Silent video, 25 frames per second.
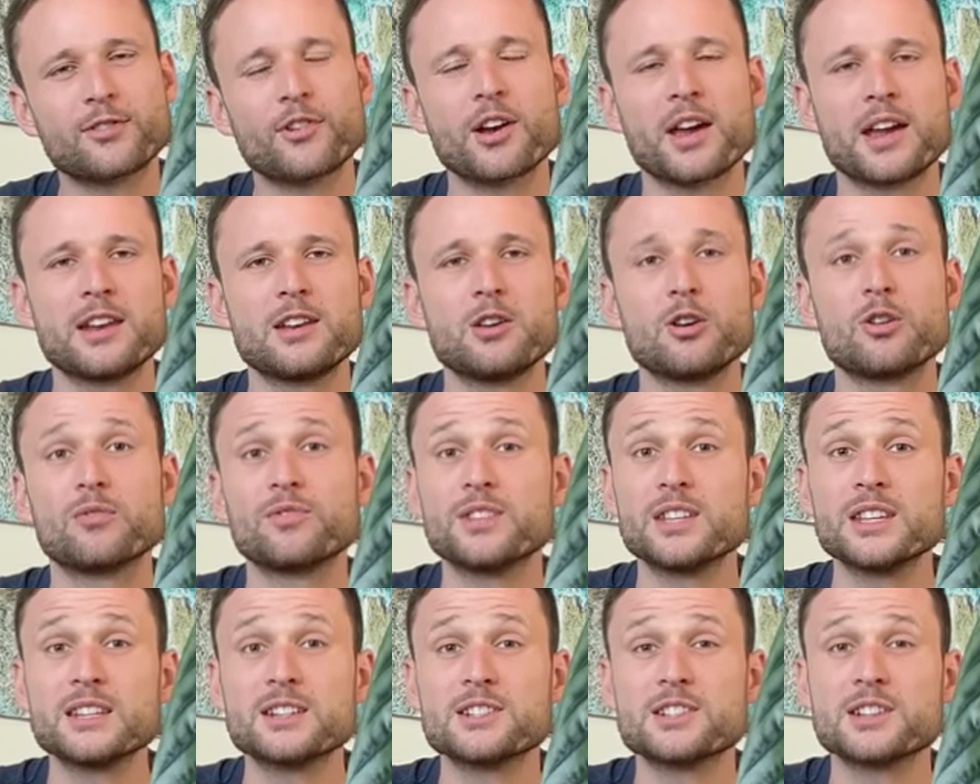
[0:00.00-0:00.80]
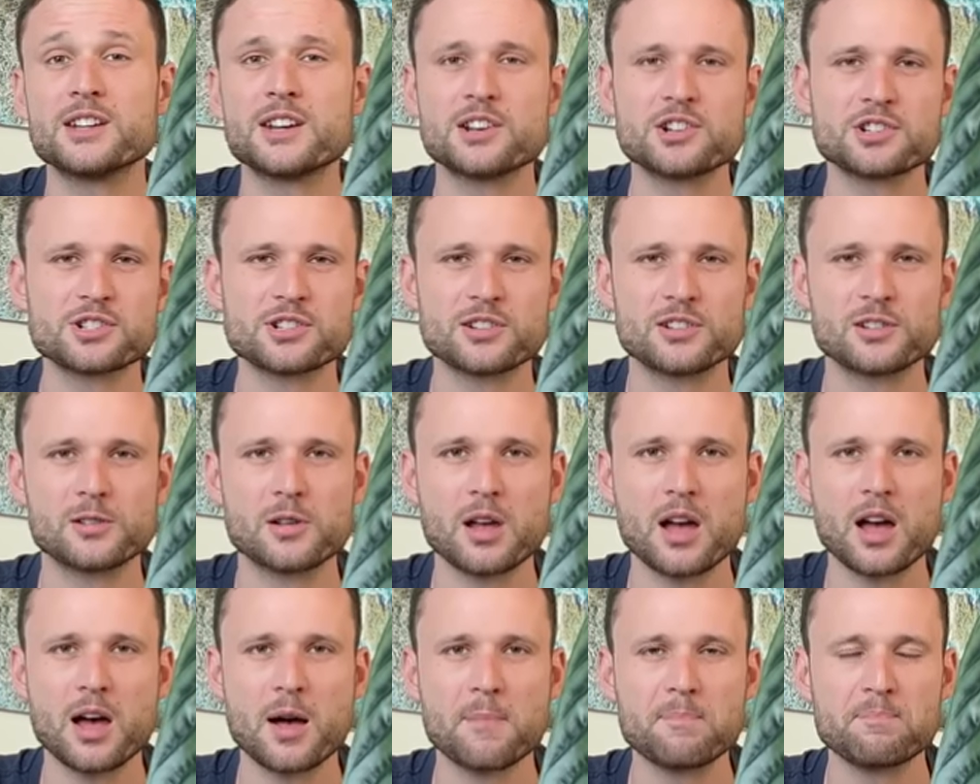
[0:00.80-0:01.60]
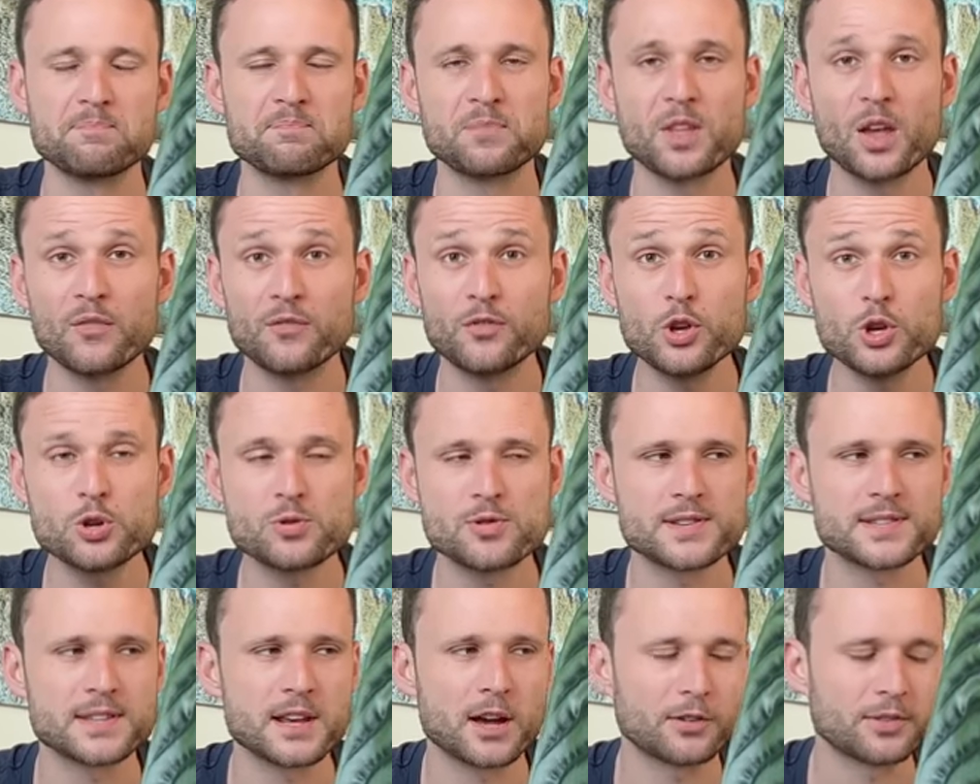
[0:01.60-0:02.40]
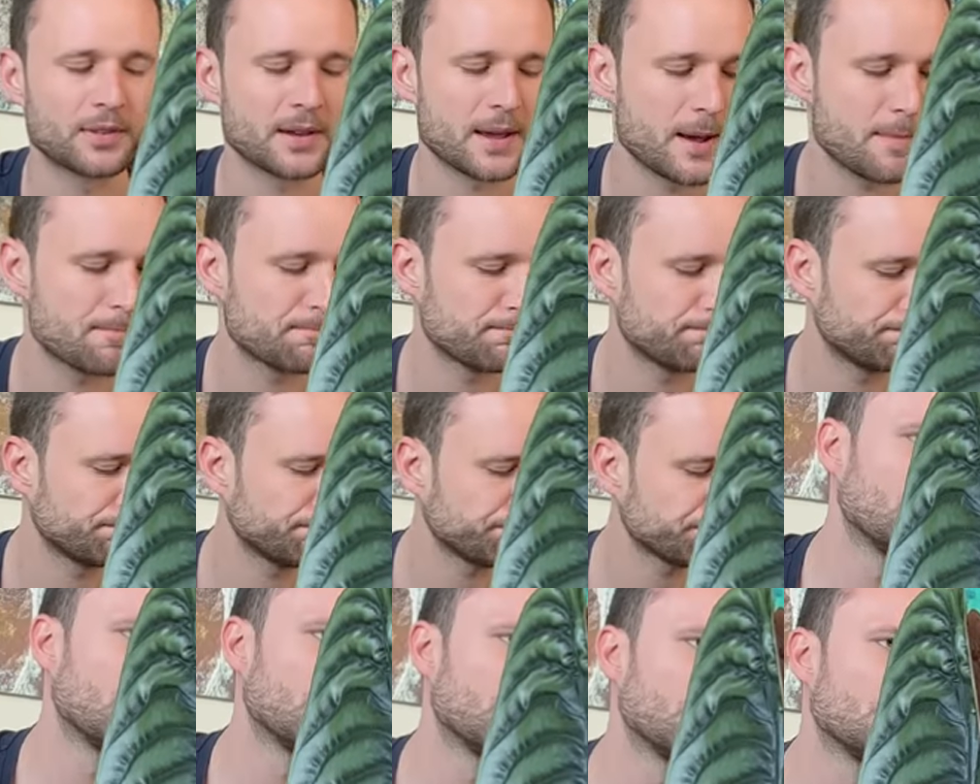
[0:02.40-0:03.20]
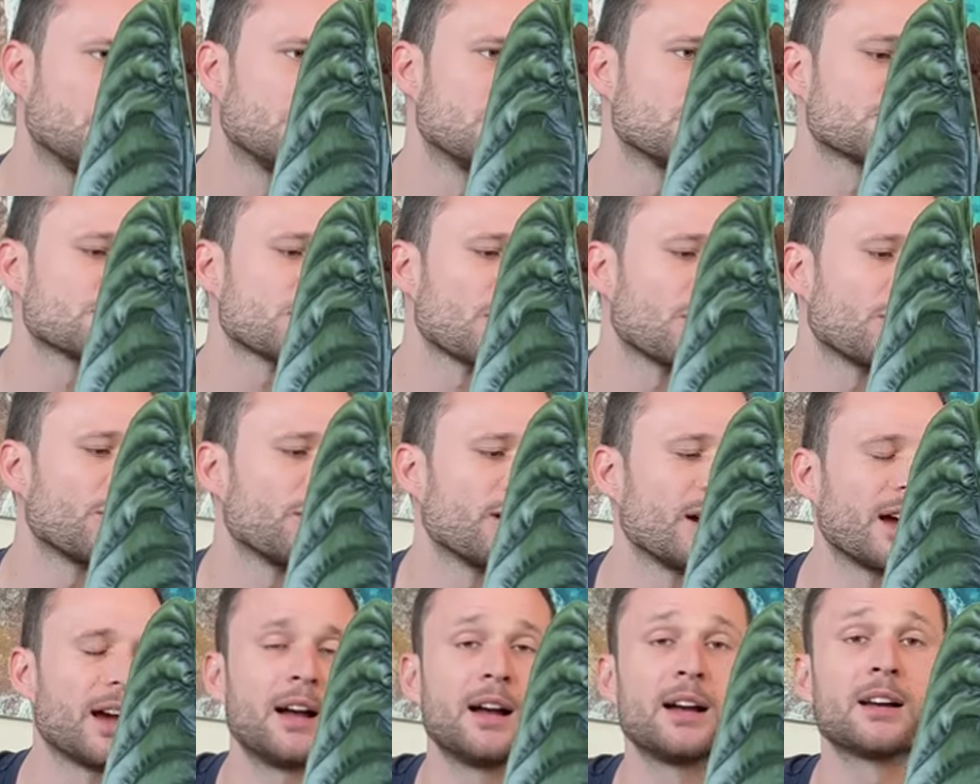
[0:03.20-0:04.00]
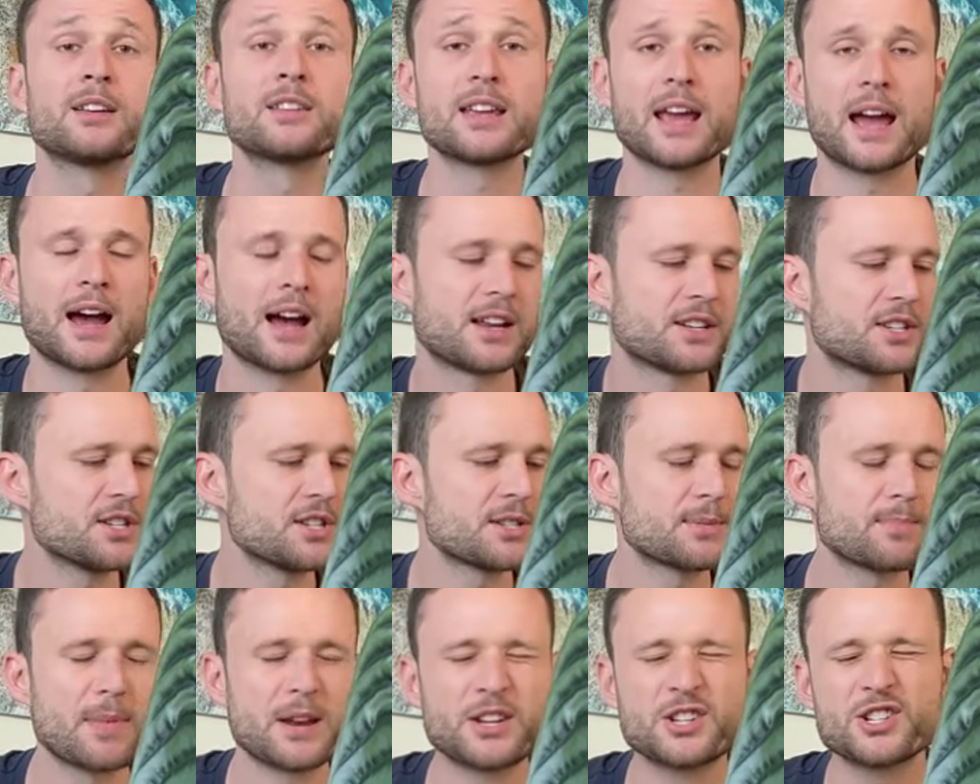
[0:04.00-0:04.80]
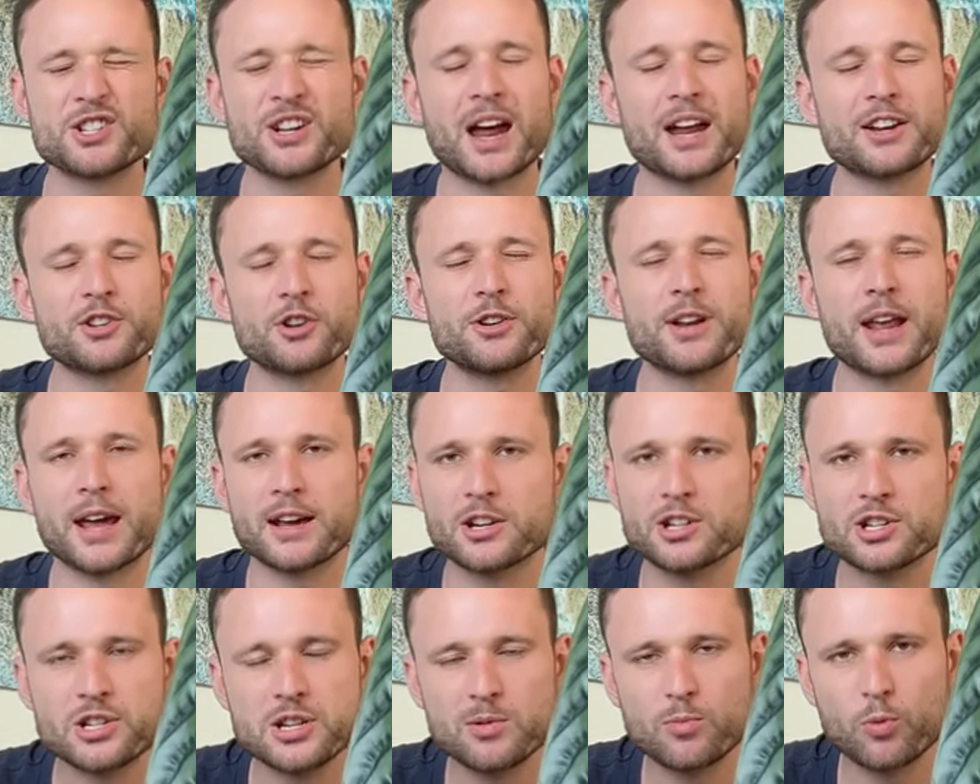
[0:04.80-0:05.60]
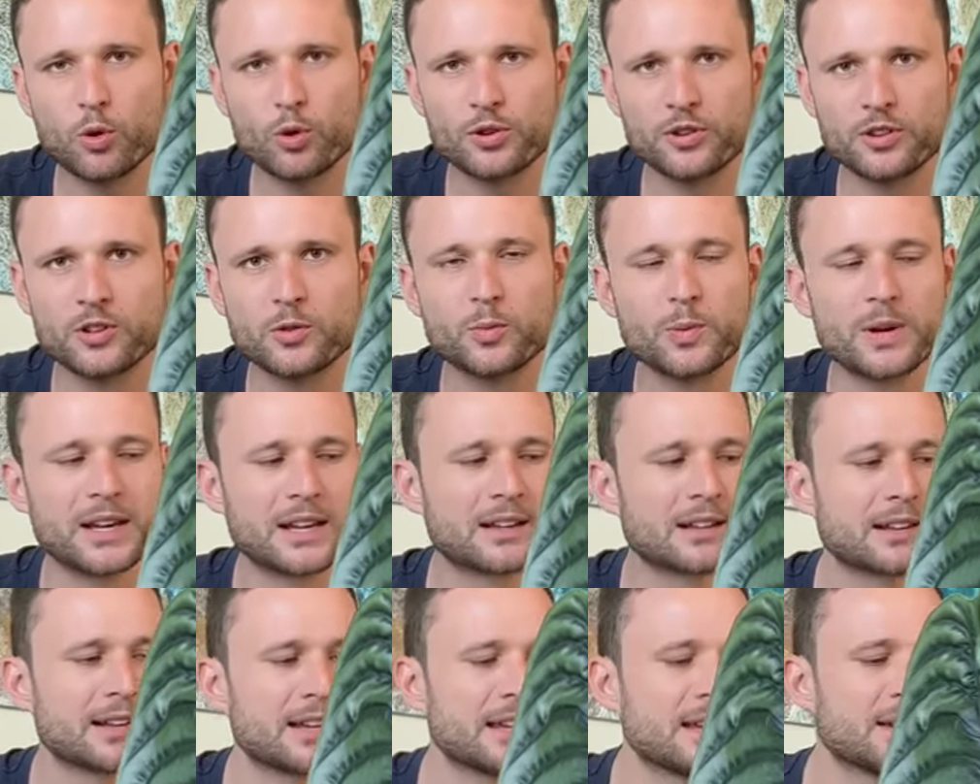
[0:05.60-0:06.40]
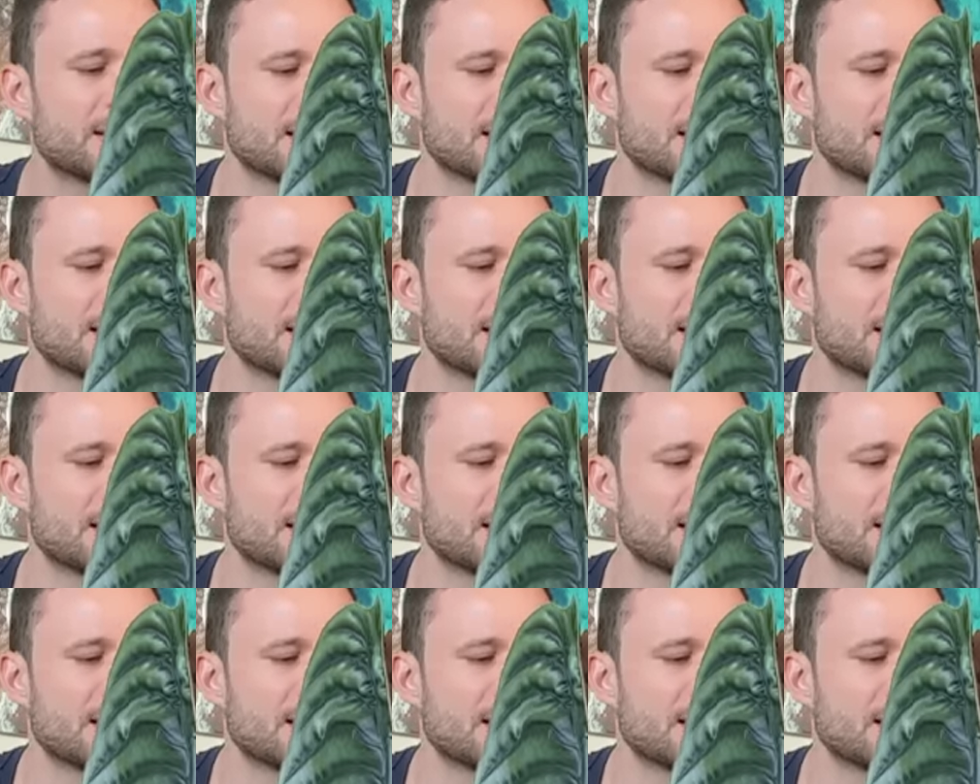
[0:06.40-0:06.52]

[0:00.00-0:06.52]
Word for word: for any of the international viewers out there. So yeah, I just mentioned I don't actually water it weekly,